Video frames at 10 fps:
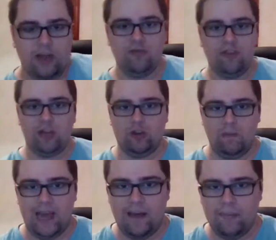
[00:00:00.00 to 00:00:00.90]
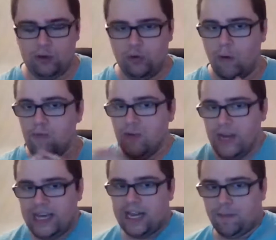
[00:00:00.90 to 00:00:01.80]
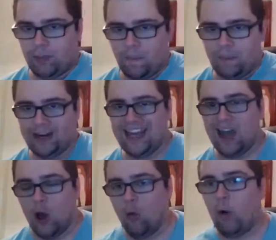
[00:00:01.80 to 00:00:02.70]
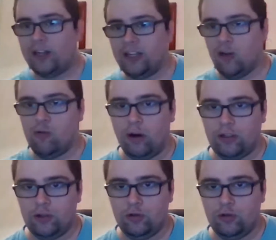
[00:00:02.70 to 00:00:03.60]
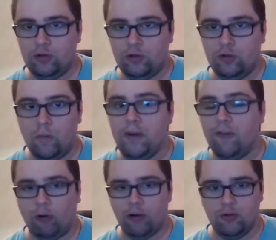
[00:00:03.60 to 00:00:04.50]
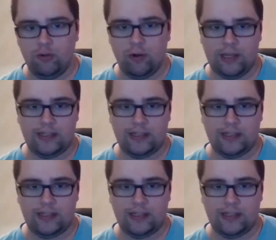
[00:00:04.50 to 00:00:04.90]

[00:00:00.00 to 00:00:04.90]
You need to be able to communicate properly what are you going to do before you do it.